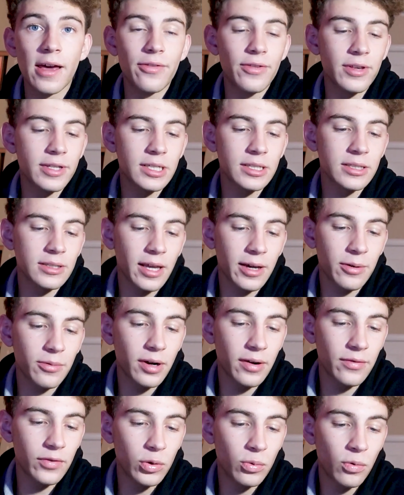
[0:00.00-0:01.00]
This is like
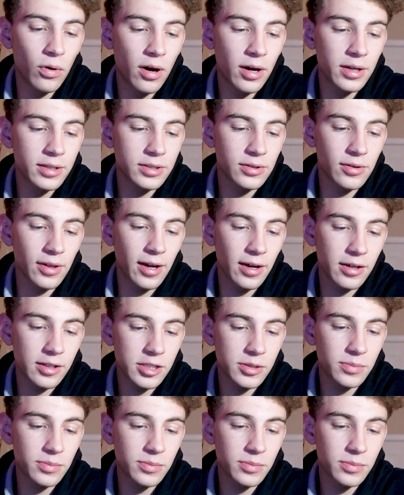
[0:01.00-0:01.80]
whatever you want. So they got